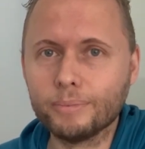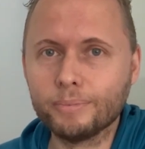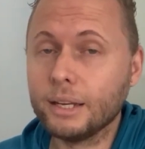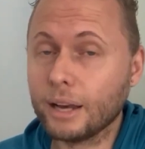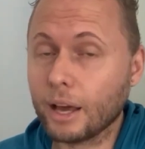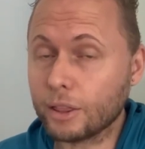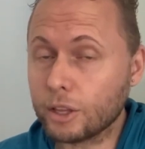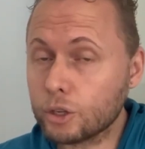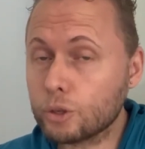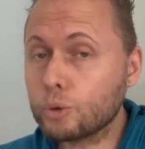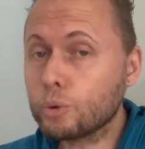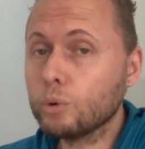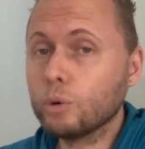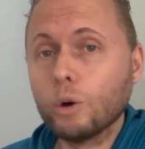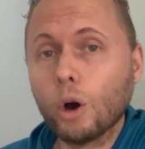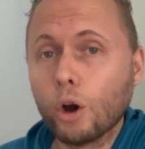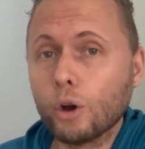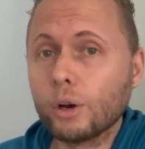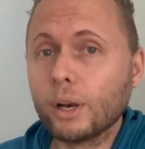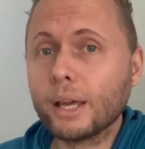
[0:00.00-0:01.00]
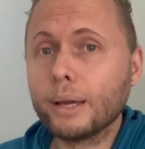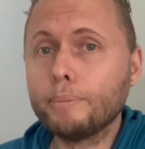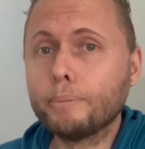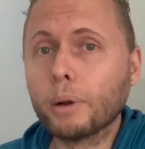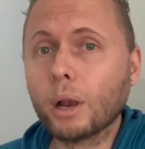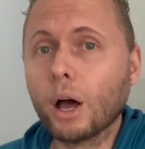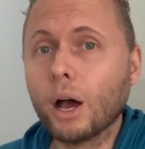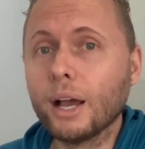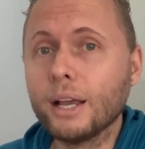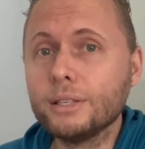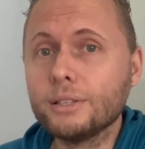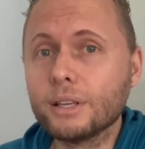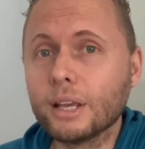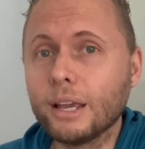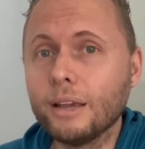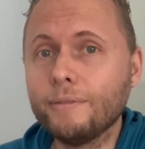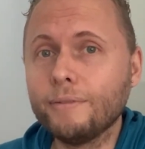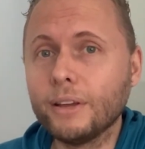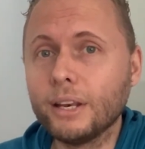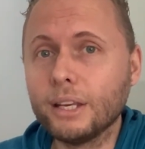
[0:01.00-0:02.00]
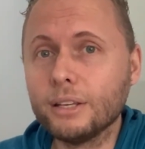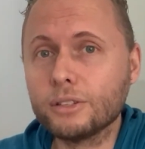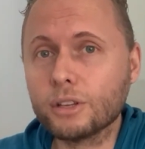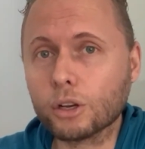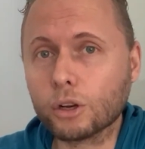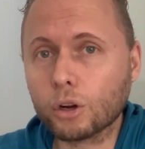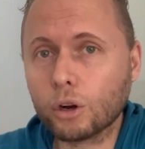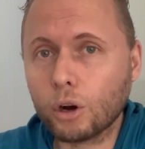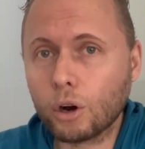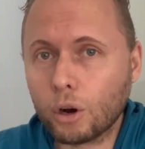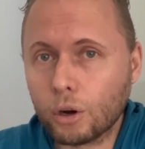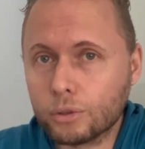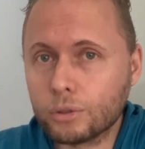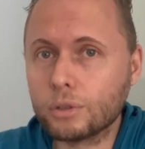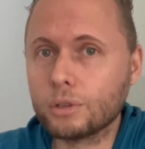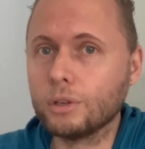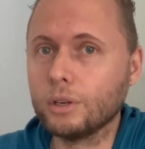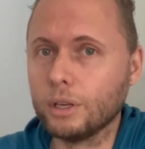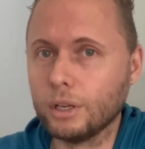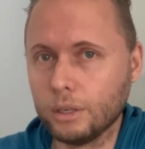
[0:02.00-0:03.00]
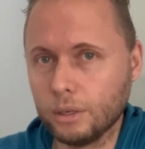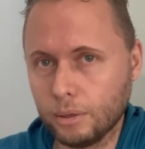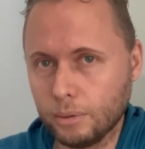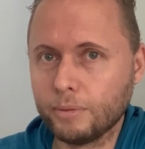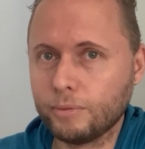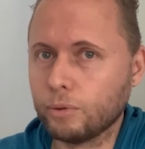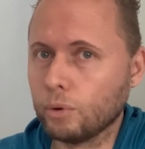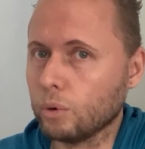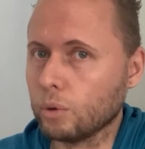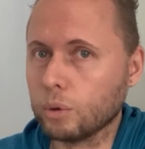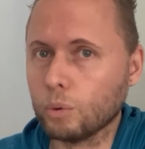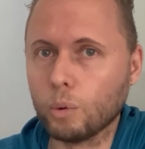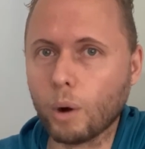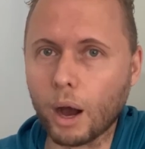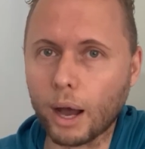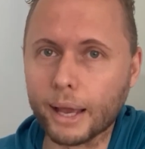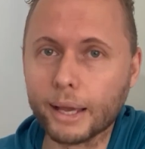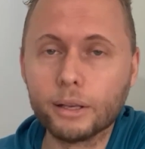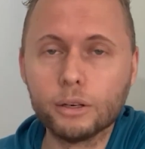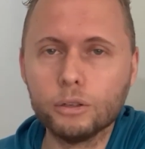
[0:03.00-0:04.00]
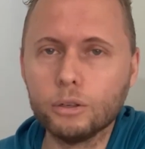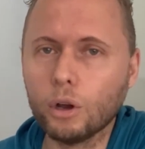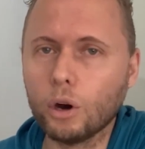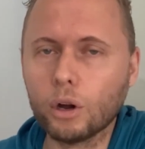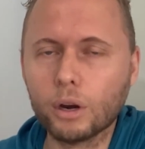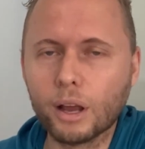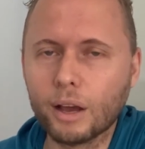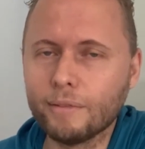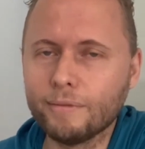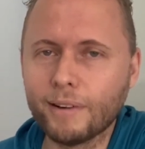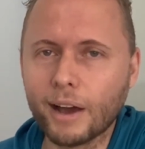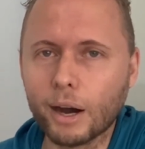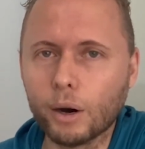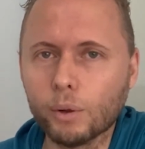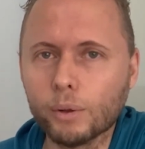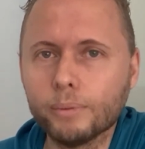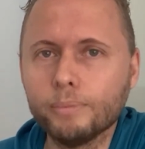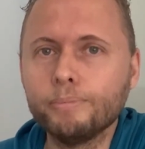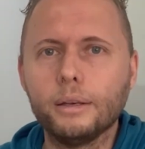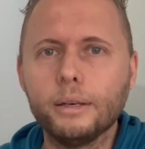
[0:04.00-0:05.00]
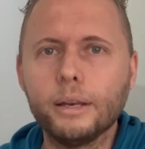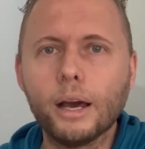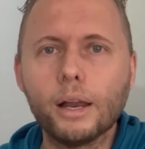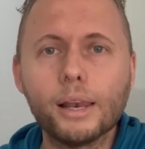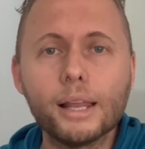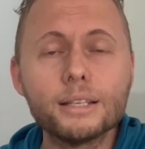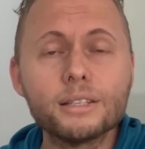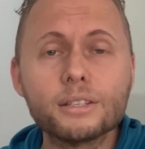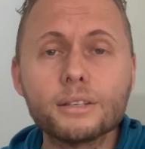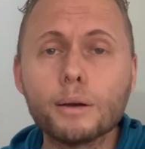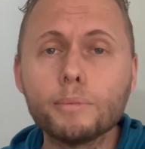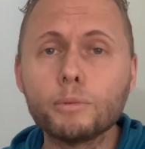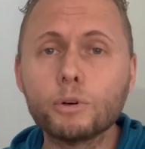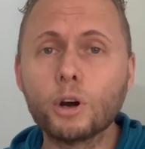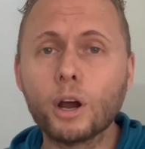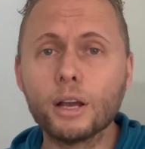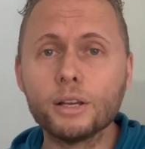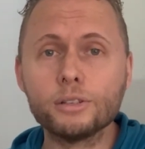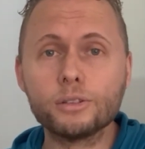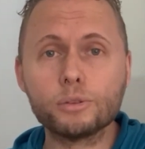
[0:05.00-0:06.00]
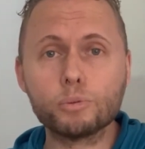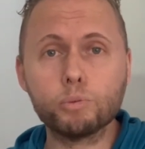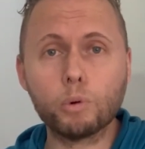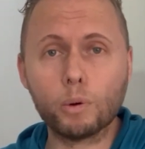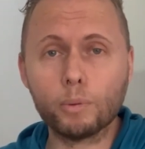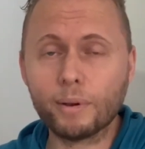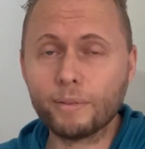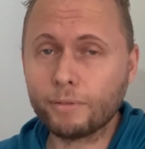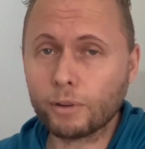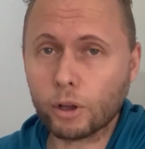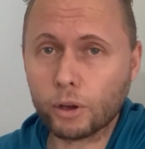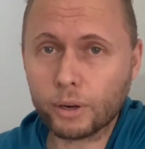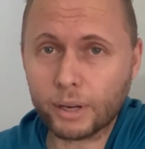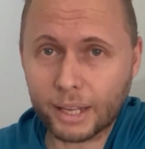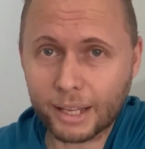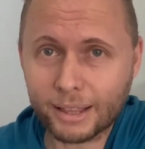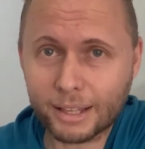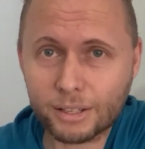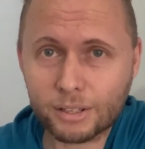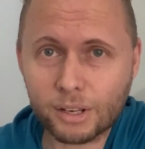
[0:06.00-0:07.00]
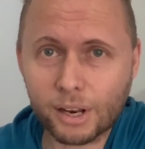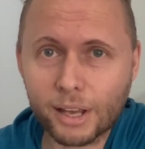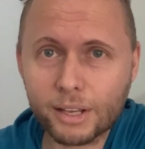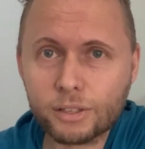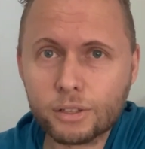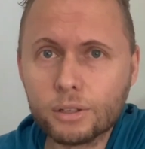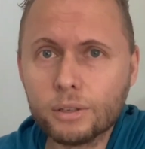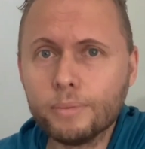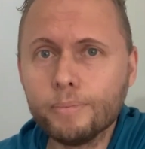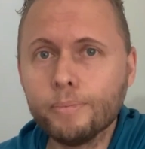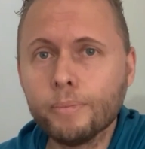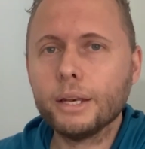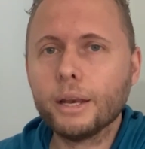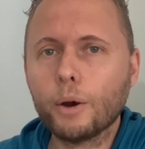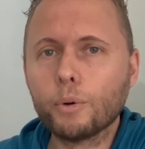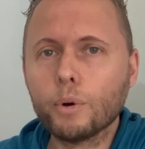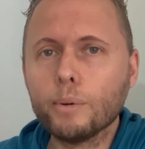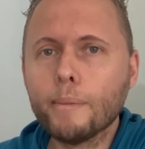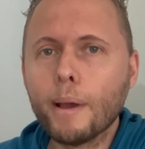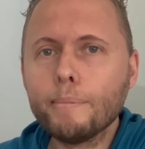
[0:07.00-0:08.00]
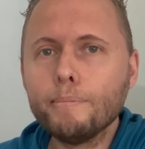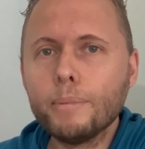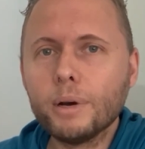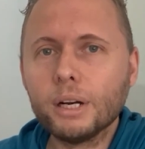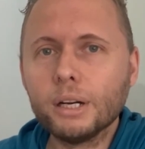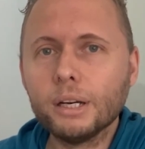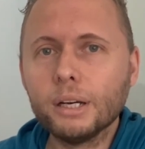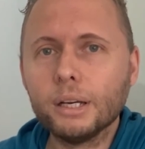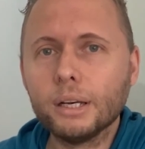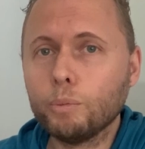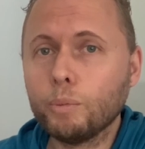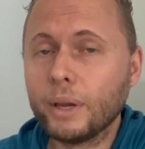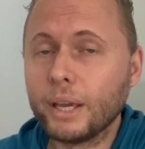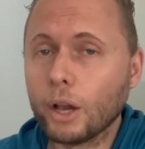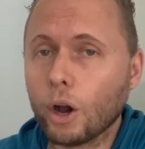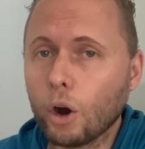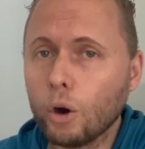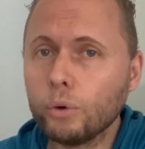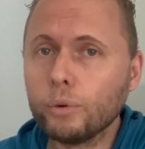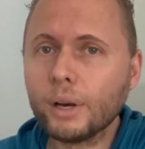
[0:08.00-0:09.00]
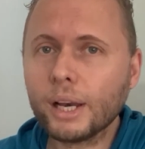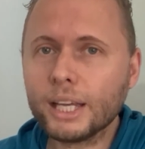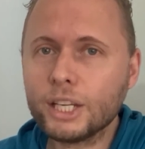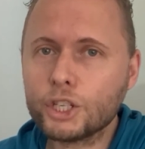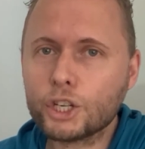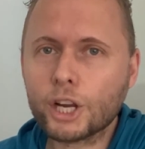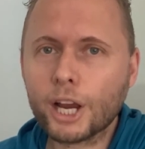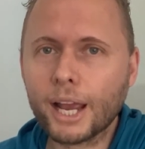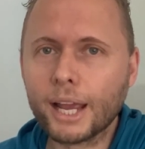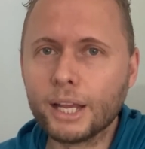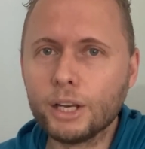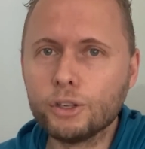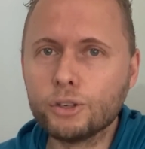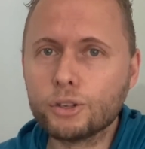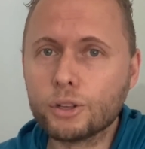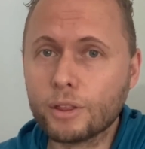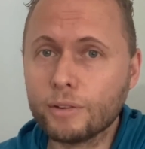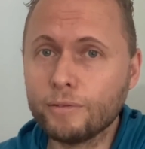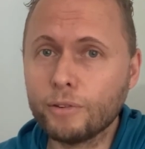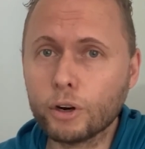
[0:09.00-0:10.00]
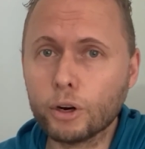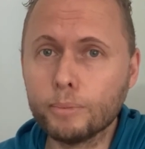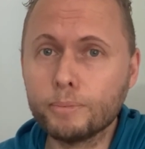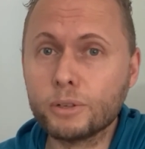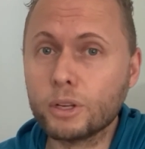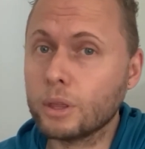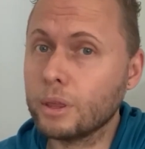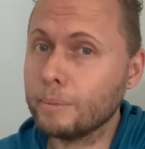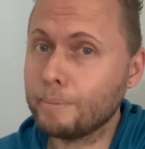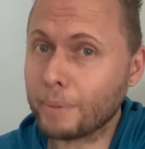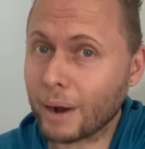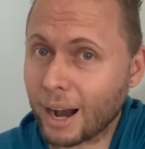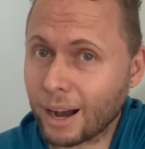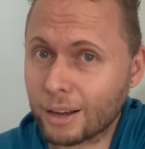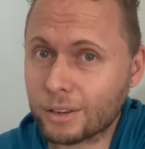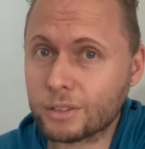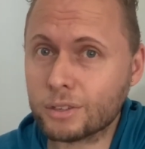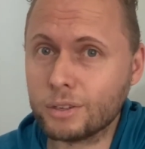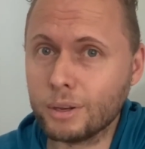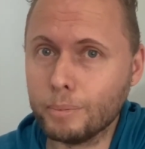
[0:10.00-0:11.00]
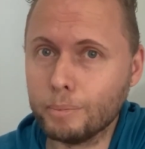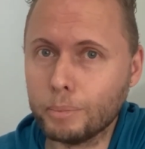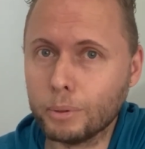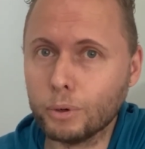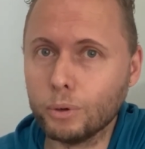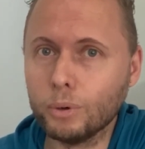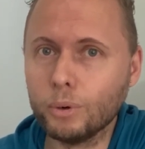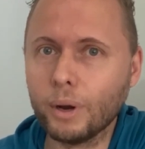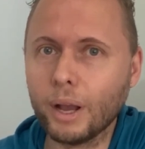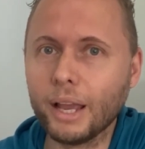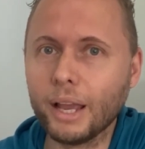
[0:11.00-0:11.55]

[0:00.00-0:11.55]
Now this rule only applies if it is a consonant before the y, not a vowel. Now let's summarize what we've learned in this lesson. Now remember, we only change the verb to the past simple